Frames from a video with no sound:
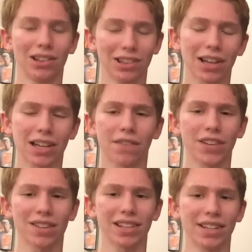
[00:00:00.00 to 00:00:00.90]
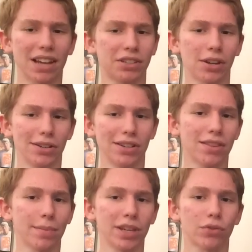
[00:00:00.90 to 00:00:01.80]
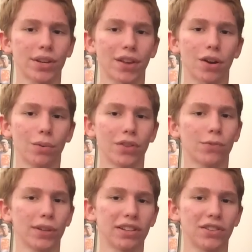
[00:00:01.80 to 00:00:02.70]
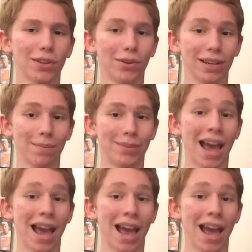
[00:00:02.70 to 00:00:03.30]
Luck obviously not done, and some injuries are what's really slowing him